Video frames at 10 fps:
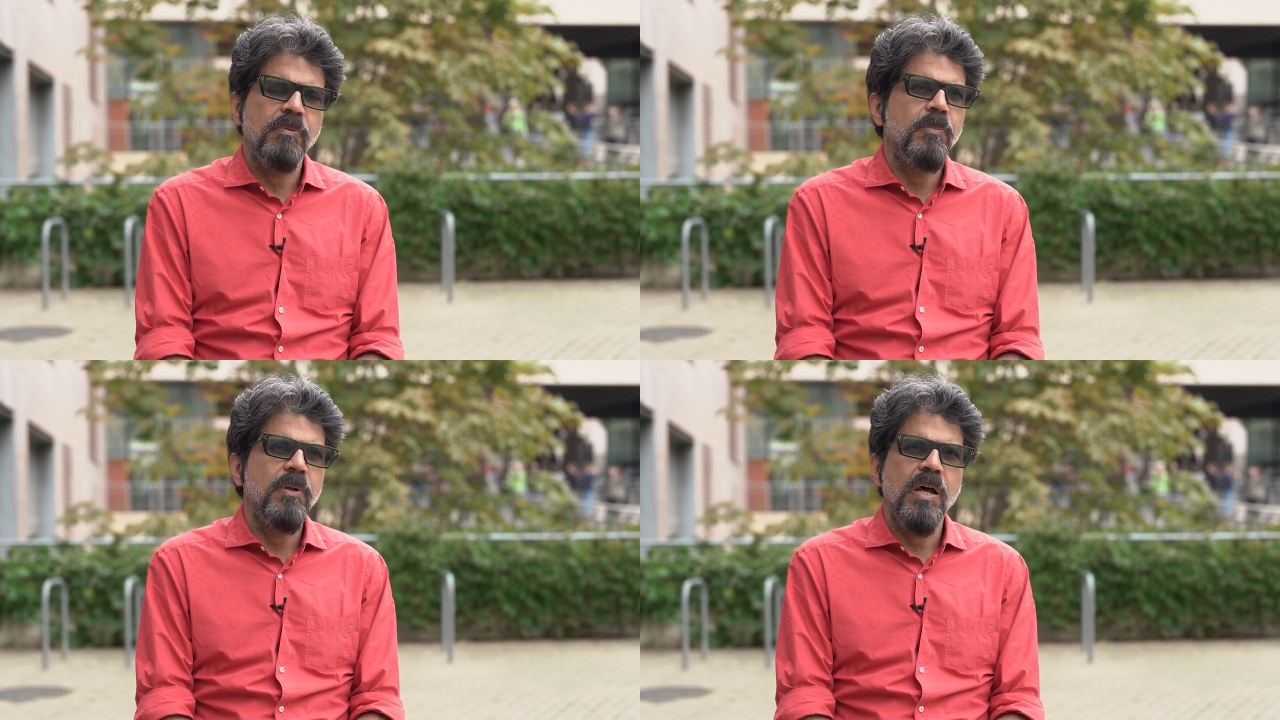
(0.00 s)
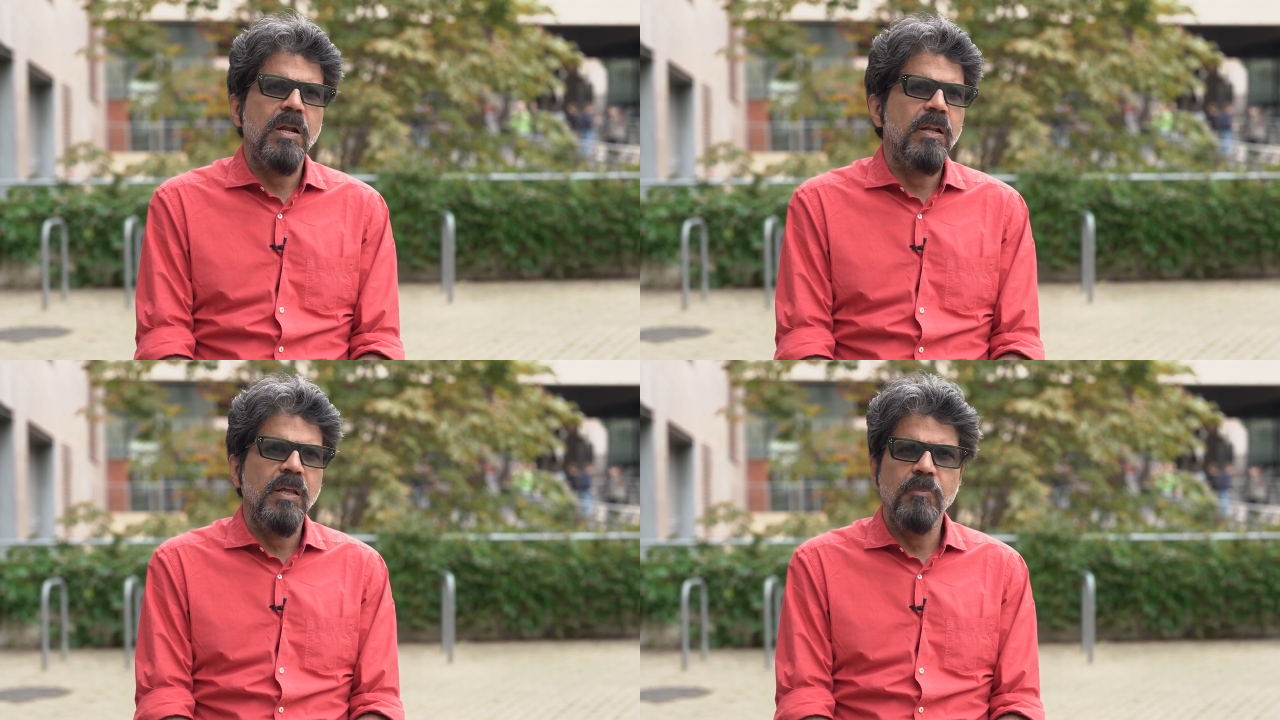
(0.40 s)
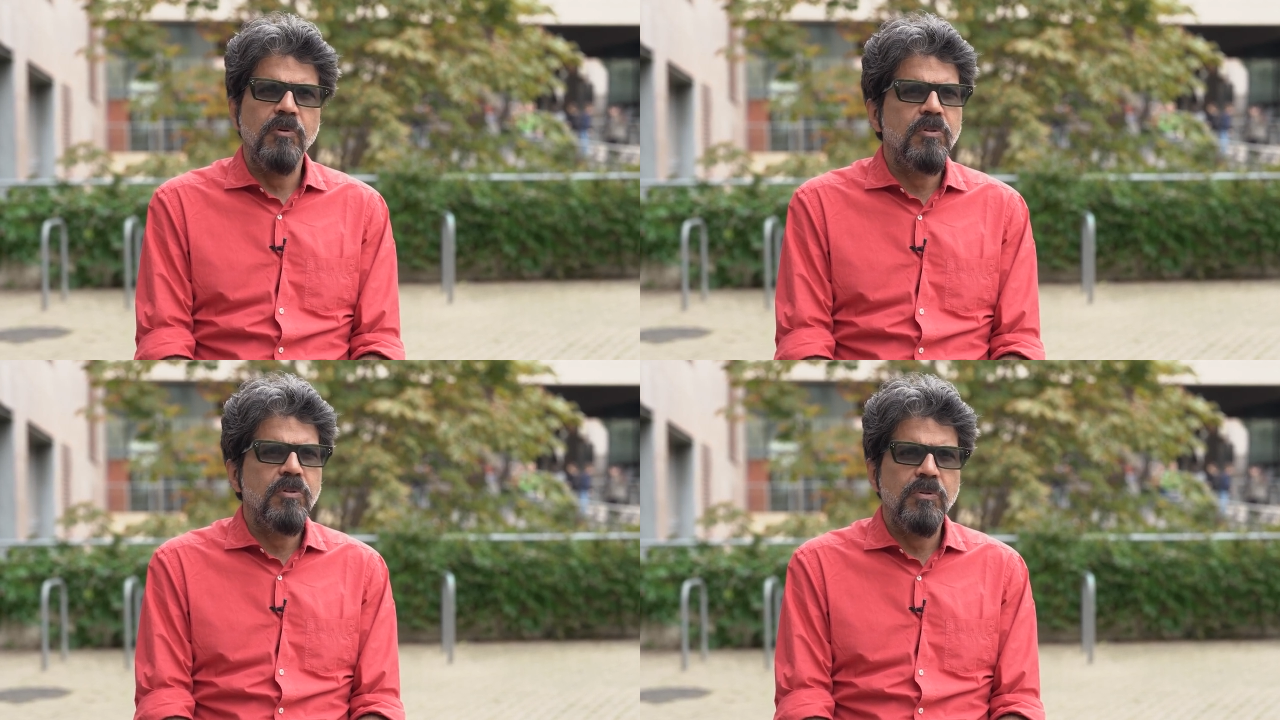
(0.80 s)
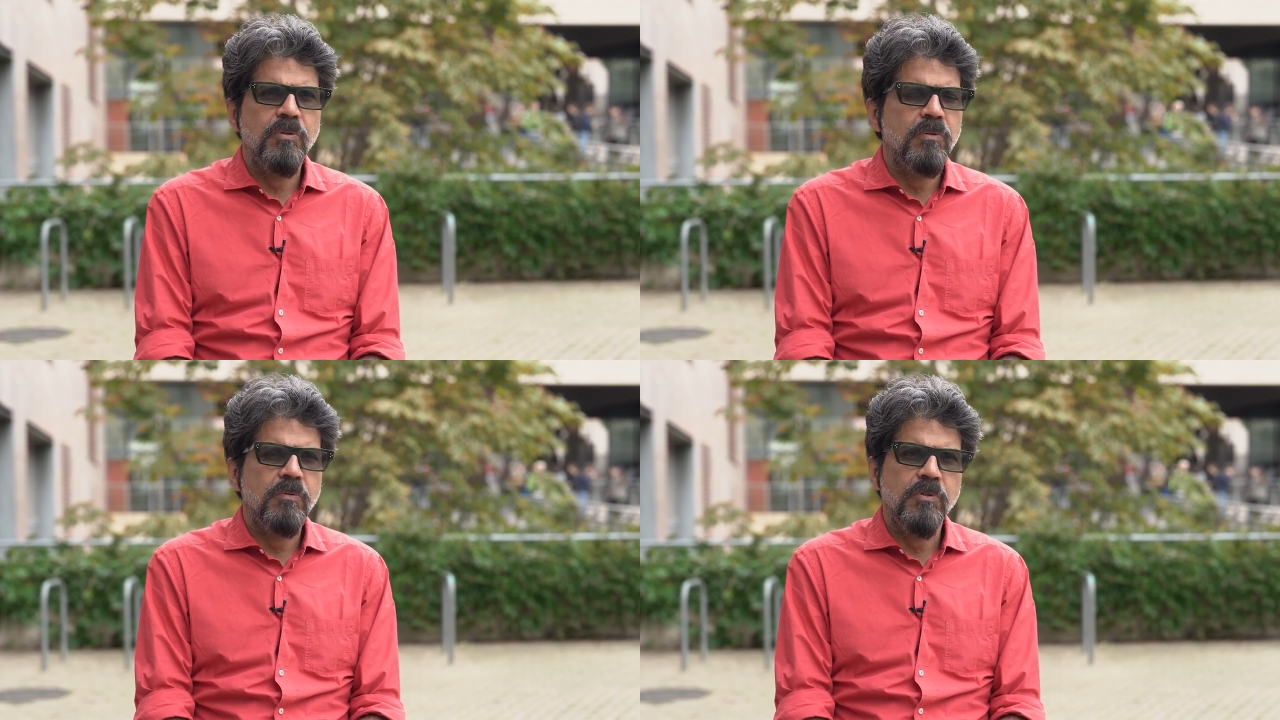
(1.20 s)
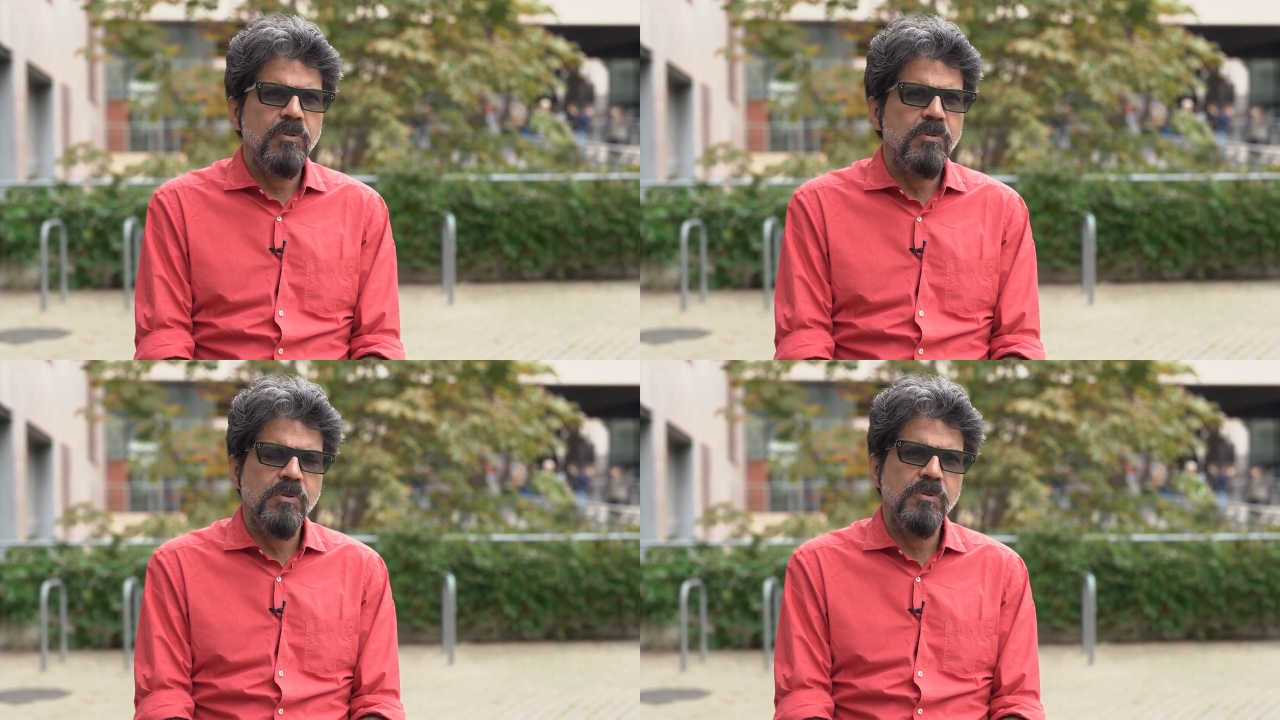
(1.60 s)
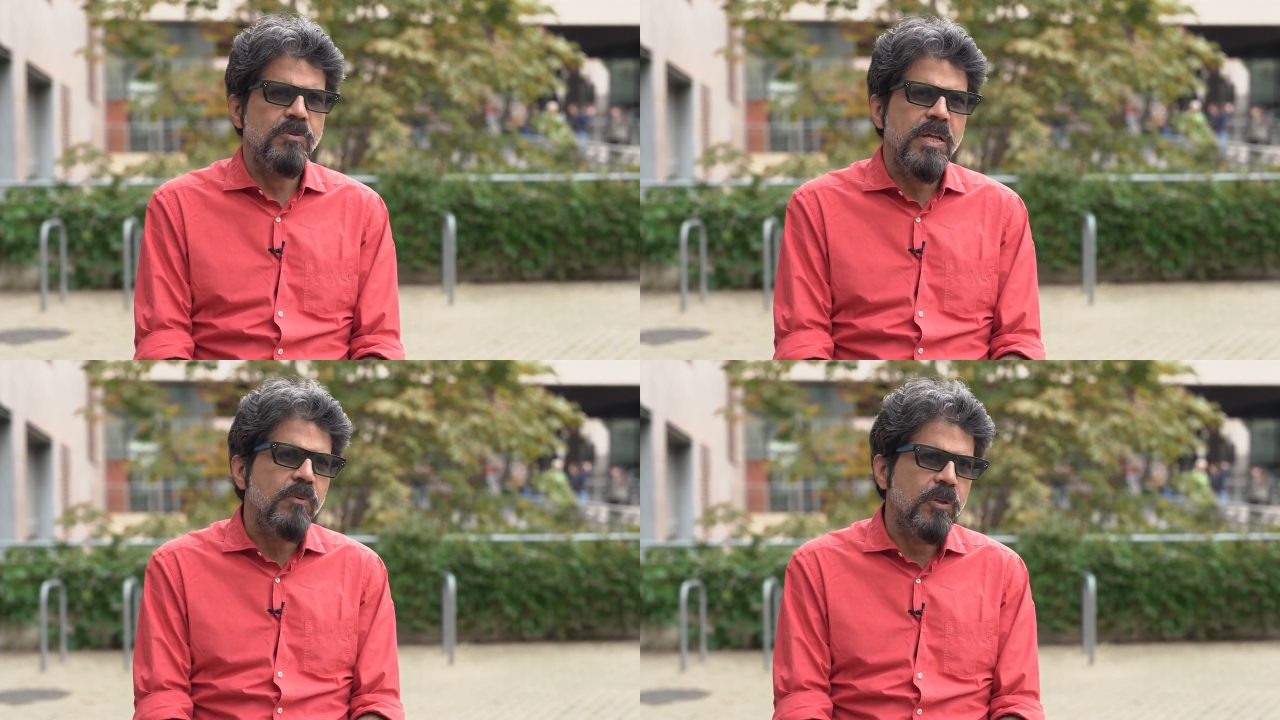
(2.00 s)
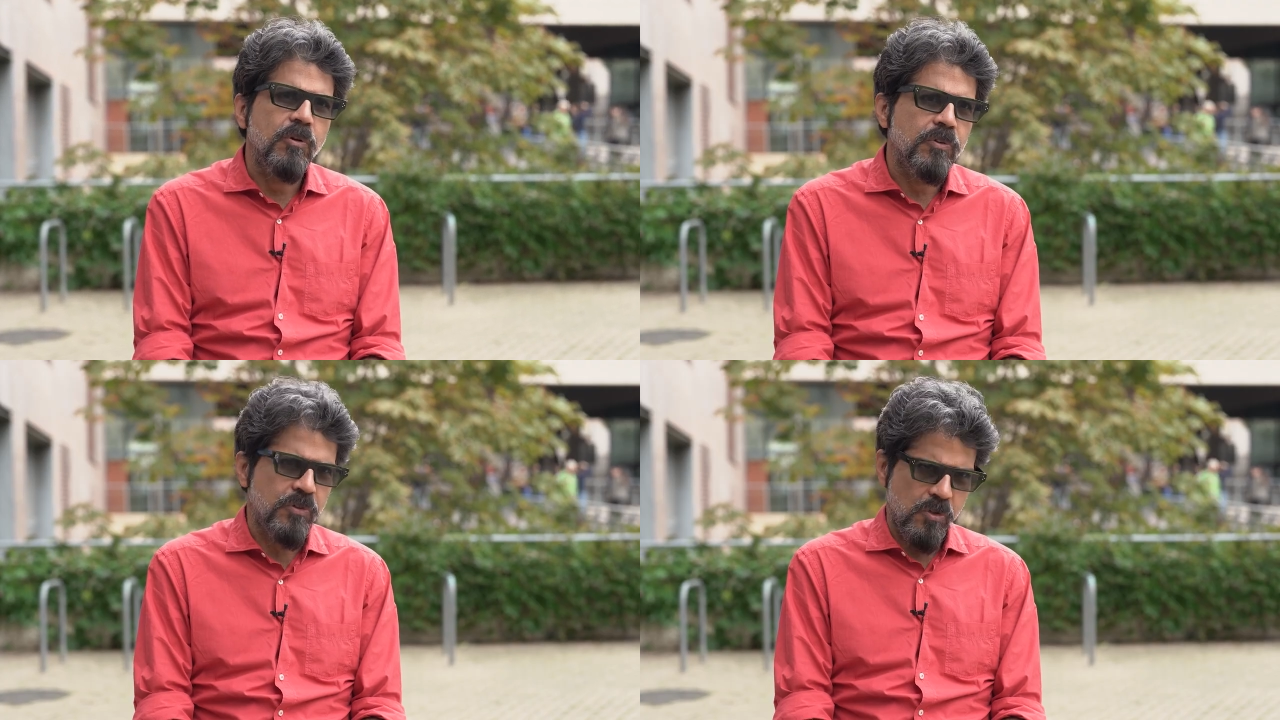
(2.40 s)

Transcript: people are unable to deal with those